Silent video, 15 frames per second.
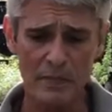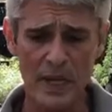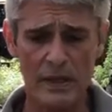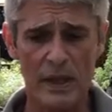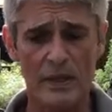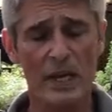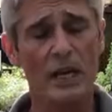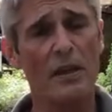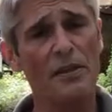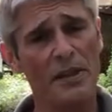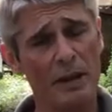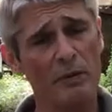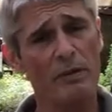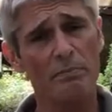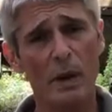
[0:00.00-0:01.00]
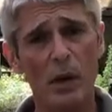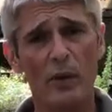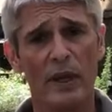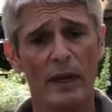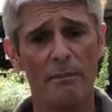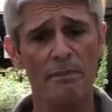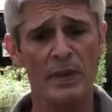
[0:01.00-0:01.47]
And then the other thing with
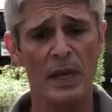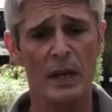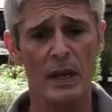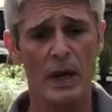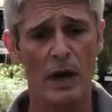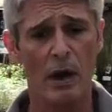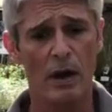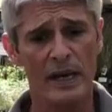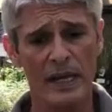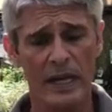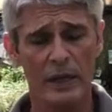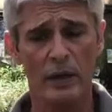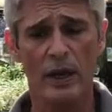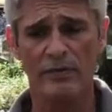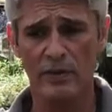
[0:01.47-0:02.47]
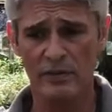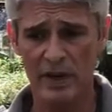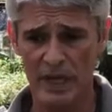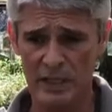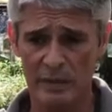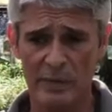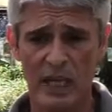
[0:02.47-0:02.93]
mowing are again, if you've
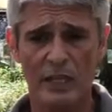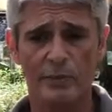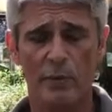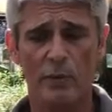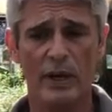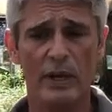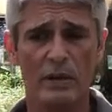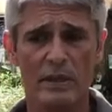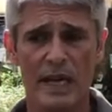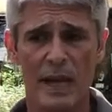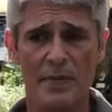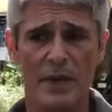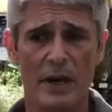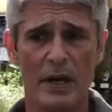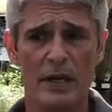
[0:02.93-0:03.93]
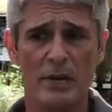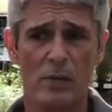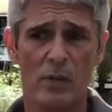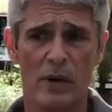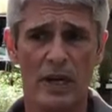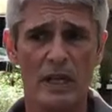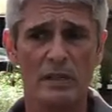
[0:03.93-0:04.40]
got some of these perennials out there, you
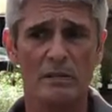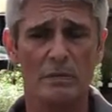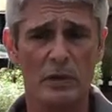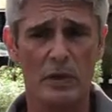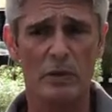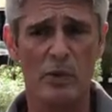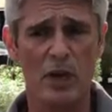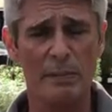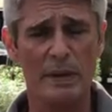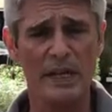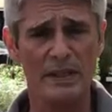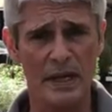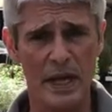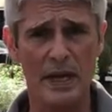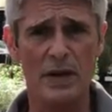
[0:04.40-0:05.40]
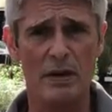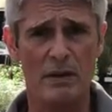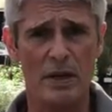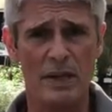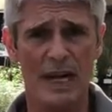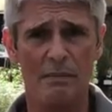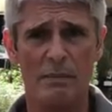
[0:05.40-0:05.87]
want to you want to be tender
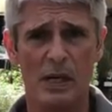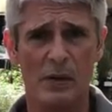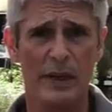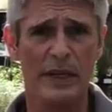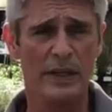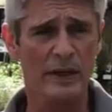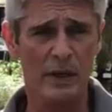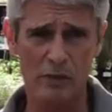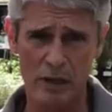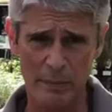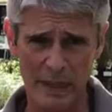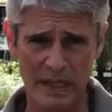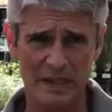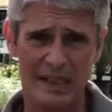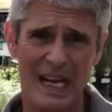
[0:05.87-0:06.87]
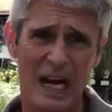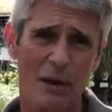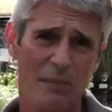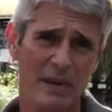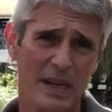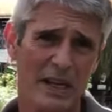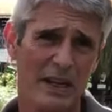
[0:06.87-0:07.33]
on that mowing. You don't want to be
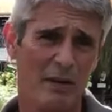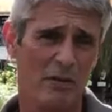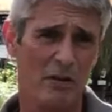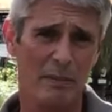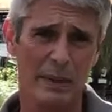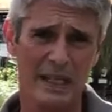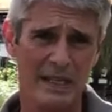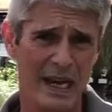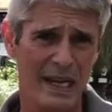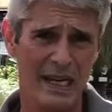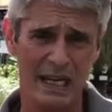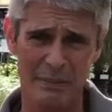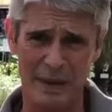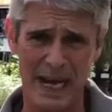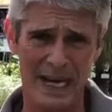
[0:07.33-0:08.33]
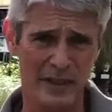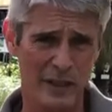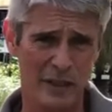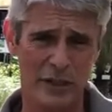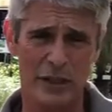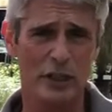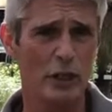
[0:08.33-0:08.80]
scalping, you don't want to be taking it back
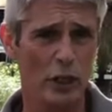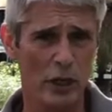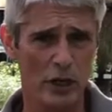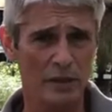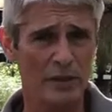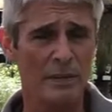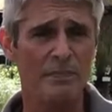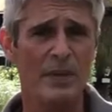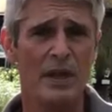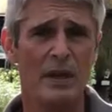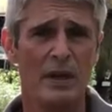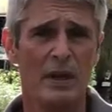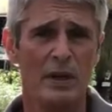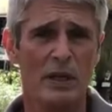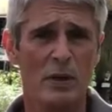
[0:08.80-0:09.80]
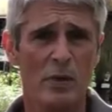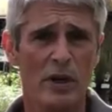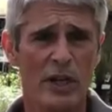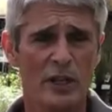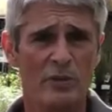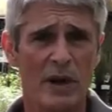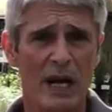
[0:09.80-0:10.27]
to just dirt. You
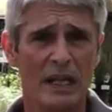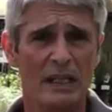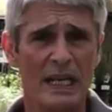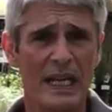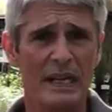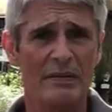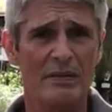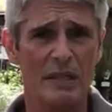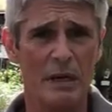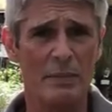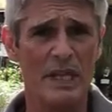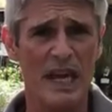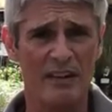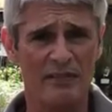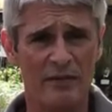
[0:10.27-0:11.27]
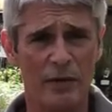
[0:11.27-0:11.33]
want to try to leave some of that